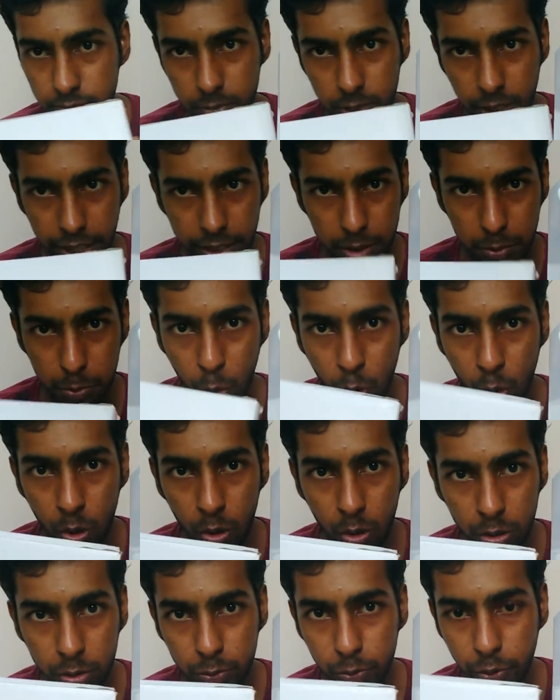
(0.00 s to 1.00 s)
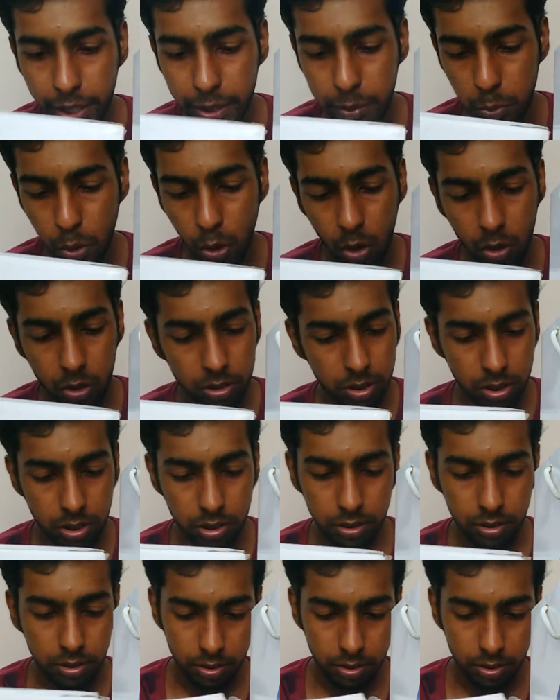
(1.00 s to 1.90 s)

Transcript: have a small white box.